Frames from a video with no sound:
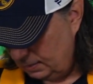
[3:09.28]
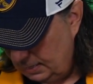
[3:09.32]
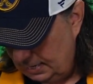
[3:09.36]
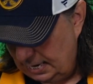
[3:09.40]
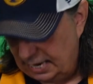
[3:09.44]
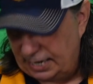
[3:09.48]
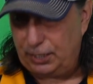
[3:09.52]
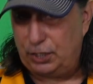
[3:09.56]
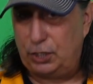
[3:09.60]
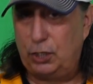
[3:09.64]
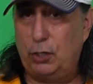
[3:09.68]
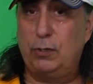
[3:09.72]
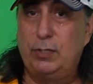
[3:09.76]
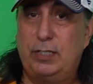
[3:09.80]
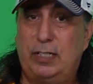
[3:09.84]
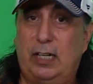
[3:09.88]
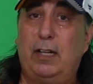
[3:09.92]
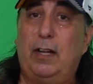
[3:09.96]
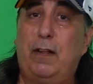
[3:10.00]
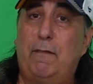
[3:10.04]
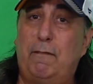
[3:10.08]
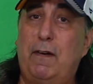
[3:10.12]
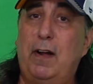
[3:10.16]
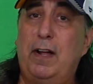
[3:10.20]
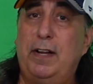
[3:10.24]
And so is the
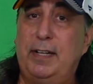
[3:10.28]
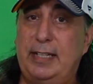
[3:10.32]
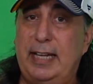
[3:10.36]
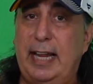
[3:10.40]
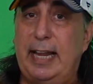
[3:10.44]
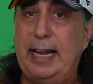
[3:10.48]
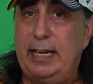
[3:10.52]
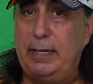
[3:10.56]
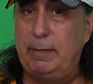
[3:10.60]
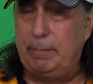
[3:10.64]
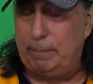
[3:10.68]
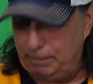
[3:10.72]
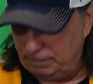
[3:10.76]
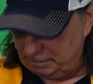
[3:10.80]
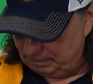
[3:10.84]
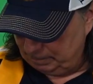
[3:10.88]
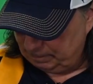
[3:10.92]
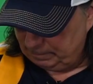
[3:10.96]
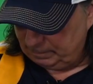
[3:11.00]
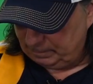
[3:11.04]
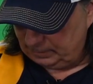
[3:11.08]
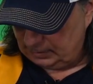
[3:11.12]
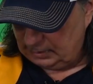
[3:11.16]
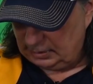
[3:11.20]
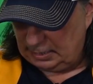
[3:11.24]
LaFontaine.
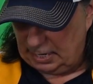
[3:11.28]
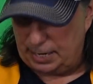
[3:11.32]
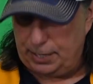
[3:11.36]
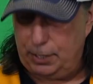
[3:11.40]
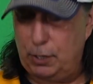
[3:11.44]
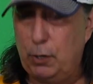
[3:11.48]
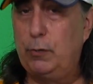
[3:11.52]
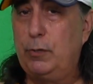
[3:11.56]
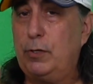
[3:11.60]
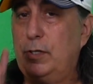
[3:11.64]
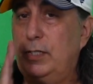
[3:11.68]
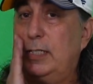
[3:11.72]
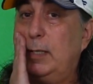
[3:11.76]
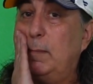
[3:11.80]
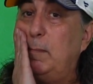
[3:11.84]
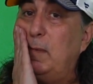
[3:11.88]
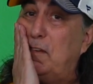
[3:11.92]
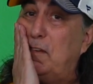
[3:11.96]
I know there's some